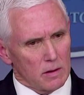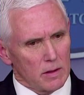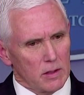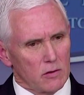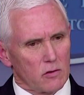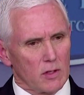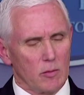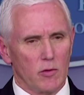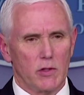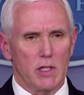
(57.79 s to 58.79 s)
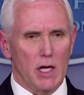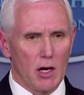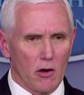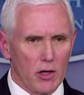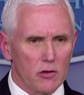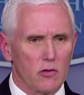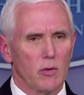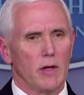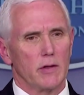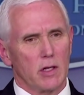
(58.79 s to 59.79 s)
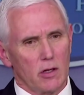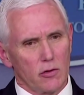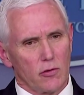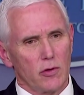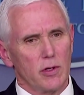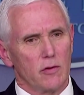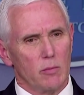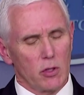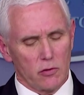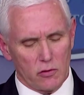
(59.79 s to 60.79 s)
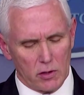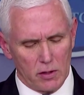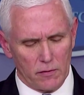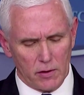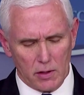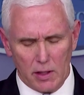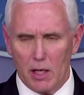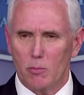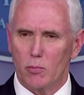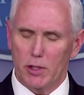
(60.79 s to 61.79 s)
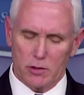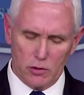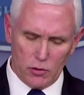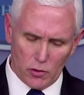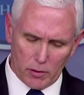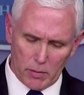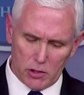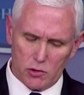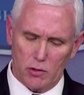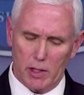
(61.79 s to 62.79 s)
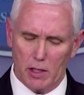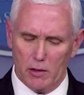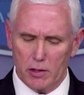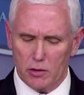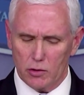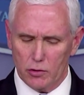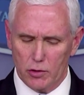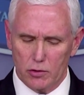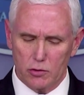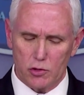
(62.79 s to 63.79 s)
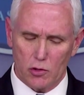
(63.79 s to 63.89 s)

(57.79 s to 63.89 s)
uh, in some of the areas around the country of the most significant outbreak, the New York metro area, including New